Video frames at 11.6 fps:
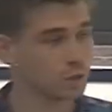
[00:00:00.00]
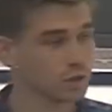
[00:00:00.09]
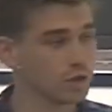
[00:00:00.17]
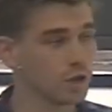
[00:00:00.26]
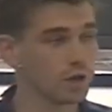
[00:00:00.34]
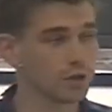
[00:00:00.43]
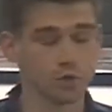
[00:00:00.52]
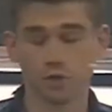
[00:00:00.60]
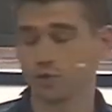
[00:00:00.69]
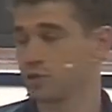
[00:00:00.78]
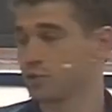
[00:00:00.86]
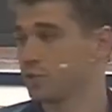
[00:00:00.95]
what God
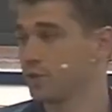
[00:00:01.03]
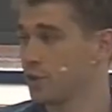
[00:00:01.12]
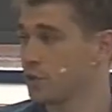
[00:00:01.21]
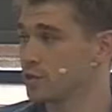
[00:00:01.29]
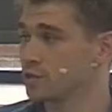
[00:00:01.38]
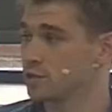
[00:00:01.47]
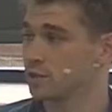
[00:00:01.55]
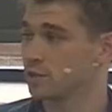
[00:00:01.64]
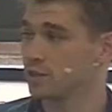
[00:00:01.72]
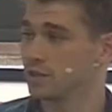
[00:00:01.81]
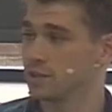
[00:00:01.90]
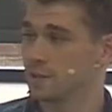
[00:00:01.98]
does with us.
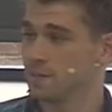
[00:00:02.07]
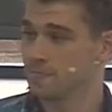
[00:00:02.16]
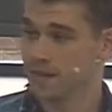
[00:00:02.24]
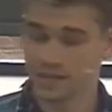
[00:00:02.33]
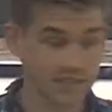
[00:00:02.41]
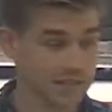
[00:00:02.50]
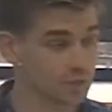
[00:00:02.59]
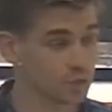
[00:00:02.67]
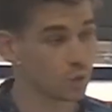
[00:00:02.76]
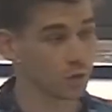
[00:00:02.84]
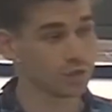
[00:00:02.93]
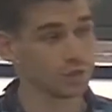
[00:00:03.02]
He tells us
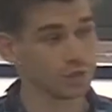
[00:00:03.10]
what to